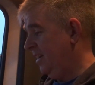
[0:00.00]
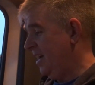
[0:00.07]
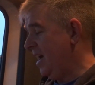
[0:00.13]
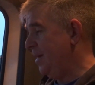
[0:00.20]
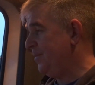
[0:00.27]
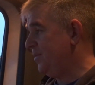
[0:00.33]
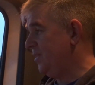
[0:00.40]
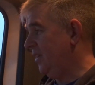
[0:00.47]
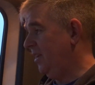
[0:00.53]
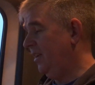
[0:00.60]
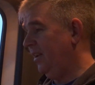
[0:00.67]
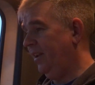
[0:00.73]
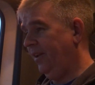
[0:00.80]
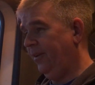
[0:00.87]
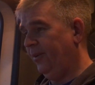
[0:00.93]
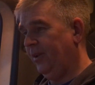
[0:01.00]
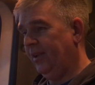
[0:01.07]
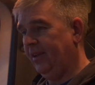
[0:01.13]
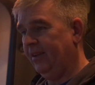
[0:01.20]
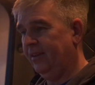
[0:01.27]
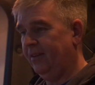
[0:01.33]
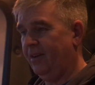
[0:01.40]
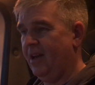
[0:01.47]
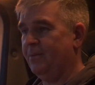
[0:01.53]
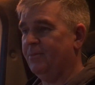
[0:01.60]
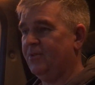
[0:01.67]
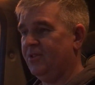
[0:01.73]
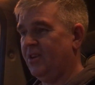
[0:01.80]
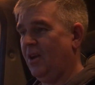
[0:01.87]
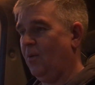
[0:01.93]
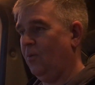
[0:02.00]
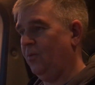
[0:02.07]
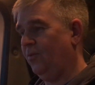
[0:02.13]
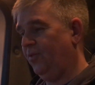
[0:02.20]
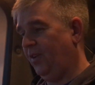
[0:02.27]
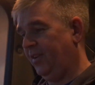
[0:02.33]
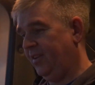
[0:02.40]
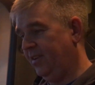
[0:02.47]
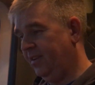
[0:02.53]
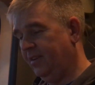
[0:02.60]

Absolutely, I am so unfit.